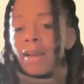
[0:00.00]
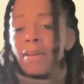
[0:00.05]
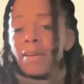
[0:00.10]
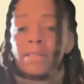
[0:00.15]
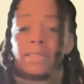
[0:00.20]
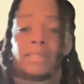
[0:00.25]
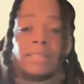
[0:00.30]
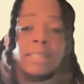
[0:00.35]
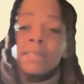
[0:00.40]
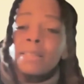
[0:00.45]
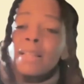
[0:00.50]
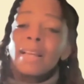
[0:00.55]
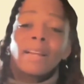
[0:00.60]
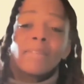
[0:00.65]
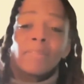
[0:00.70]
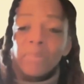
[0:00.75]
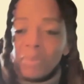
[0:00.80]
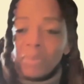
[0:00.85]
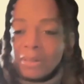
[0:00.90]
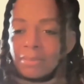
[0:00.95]
It's not
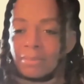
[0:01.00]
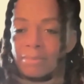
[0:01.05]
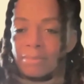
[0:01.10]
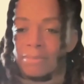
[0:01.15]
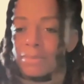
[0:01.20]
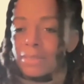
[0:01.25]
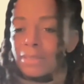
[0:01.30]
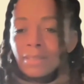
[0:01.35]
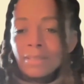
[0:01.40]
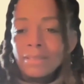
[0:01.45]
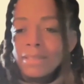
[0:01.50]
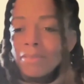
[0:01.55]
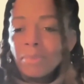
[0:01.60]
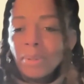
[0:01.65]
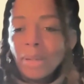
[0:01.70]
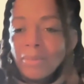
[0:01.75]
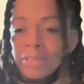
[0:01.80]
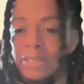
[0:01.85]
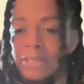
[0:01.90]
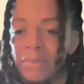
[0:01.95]
everyone, because they'll never
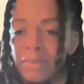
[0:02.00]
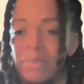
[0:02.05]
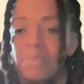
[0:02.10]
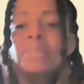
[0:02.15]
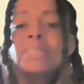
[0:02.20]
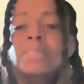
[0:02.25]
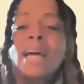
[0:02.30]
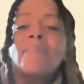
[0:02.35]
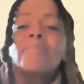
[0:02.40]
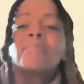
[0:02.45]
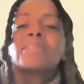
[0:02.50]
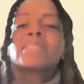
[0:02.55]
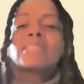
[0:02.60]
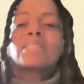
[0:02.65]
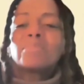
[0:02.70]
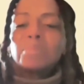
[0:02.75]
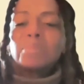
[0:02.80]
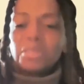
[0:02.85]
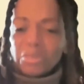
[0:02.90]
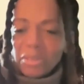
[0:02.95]
be up there, but it's obvious
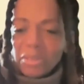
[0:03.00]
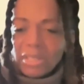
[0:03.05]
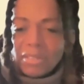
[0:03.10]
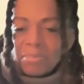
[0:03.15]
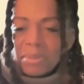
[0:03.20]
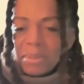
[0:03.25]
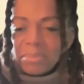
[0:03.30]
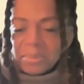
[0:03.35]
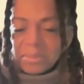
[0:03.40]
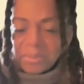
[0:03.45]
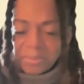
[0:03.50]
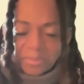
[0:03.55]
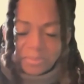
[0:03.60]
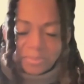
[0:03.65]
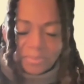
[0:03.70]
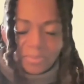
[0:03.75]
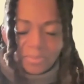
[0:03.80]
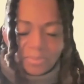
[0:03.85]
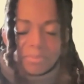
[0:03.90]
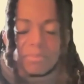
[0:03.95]
to the majority of people.
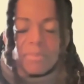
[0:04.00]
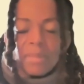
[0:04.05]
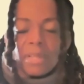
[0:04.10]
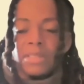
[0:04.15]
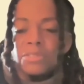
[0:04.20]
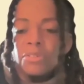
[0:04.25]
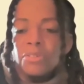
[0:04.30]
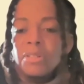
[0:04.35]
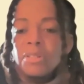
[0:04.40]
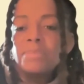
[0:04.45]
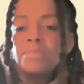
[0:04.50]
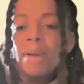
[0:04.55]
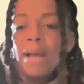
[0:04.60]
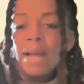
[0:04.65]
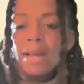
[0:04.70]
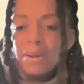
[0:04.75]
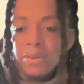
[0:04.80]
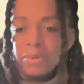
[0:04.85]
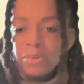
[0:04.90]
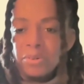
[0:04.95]
So it is
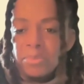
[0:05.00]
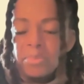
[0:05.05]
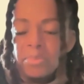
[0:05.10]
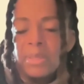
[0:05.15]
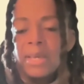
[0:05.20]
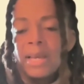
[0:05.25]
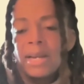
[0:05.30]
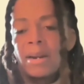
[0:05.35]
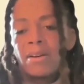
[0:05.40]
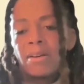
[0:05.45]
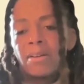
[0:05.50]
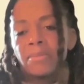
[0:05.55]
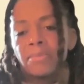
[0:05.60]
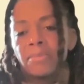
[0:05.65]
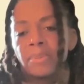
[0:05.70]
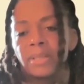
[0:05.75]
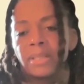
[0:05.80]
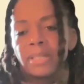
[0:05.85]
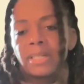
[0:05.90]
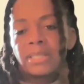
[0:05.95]
my hope that our
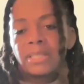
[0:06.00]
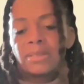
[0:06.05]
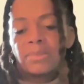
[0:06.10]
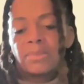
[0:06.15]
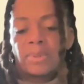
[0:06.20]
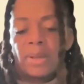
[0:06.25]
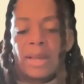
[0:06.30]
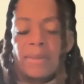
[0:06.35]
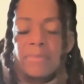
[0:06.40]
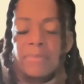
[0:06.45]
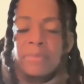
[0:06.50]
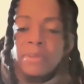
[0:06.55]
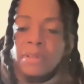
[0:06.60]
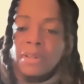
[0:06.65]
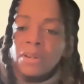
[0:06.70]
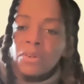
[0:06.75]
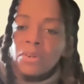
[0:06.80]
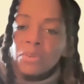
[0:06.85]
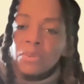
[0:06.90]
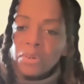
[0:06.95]
ability to have
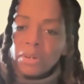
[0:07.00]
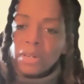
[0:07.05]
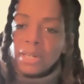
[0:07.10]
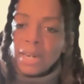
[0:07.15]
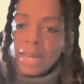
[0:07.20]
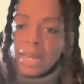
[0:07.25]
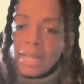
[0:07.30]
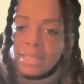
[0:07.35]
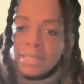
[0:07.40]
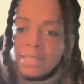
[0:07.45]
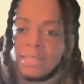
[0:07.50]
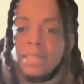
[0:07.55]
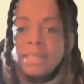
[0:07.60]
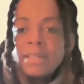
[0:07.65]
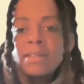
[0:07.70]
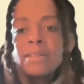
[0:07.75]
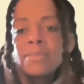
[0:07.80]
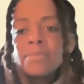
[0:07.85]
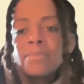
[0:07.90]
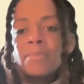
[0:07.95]

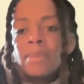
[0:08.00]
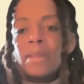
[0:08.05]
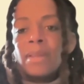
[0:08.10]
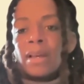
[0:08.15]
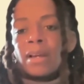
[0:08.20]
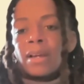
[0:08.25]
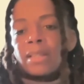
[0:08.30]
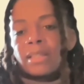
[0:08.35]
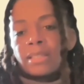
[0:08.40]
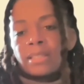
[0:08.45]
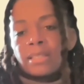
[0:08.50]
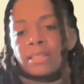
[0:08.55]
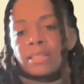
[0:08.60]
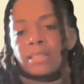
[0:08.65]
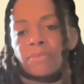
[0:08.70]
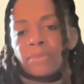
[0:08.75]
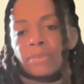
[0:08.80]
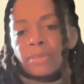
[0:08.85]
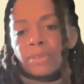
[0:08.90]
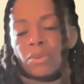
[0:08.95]
organizing at this
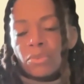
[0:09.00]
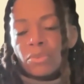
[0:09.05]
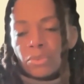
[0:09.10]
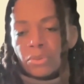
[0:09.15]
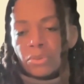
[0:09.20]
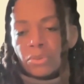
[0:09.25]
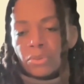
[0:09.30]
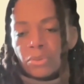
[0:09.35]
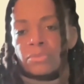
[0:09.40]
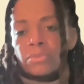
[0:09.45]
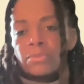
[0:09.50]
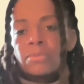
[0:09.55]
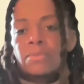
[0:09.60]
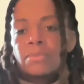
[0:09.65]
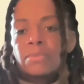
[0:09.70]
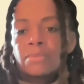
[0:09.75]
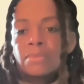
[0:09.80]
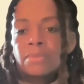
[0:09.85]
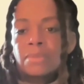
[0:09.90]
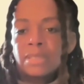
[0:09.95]
local,
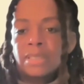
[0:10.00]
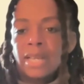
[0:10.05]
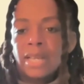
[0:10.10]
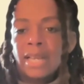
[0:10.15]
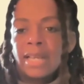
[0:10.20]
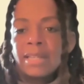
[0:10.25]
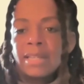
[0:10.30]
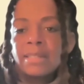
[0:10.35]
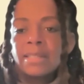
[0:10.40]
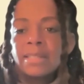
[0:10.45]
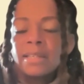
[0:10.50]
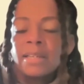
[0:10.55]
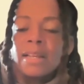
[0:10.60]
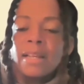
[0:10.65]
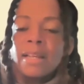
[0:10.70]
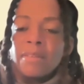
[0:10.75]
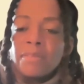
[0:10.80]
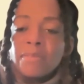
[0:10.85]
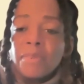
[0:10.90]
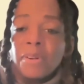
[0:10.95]
state,
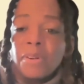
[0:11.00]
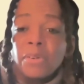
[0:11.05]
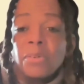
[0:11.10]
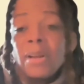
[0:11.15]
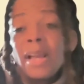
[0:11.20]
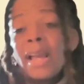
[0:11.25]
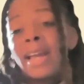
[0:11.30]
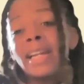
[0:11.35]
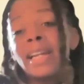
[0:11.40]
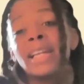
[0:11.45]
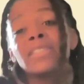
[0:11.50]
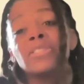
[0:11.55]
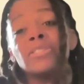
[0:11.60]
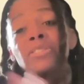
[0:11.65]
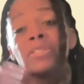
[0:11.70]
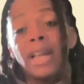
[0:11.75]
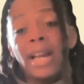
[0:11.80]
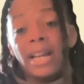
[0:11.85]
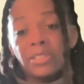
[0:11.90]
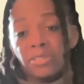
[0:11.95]
federal, and
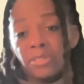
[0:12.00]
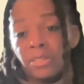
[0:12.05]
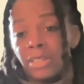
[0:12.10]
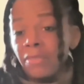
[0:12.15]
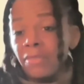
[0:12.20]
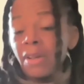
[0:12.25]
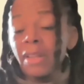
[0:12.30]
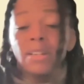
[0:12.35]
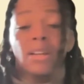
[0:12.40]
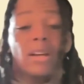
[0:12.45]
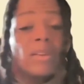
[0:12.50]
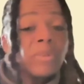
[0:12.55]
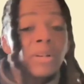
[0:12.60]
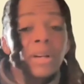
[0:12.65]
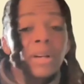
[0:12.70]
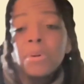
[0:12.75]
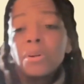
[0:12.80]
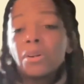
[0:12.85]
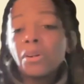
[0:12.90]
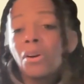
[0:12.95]
international level. I love
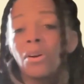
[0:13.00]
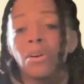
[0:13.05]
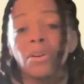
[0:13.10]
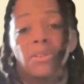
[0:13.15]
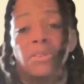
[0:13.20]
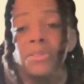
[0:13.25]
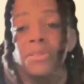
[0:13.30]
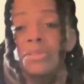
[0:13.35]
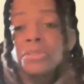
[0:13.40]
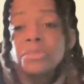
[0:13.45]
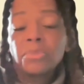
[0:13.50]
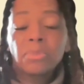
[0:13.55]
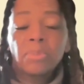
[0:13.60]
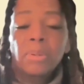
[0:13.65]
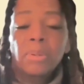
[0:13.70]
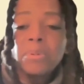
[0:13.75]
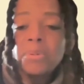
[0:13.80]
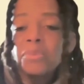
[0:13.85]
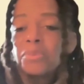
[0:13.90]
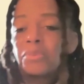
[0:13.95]
when I'm on calls with
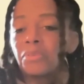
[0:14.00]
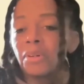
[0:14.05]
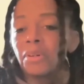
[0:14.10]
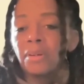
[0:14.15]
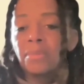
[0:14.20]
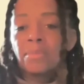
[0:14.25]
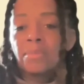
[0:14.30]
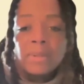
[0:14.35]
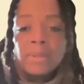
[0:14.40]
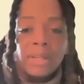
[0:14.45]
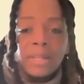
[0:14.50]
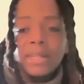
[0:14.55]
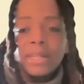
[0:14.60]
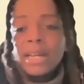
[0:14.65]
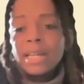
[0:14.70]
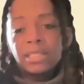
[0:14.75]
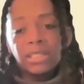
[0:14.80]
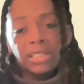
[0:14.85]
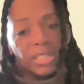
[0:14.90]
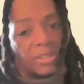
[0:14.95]
people from
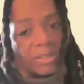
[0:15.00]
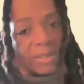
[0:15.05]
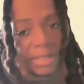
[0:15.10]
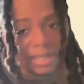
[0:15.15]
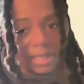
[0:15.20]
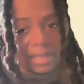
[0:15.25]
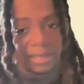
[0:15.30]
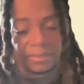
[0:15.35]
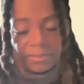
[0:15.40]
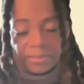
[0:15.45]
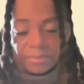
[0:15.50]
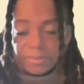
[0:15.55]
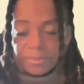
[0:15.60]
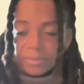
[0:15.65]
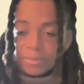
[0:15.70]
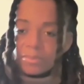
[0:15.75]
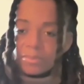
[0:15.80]
Nigeria.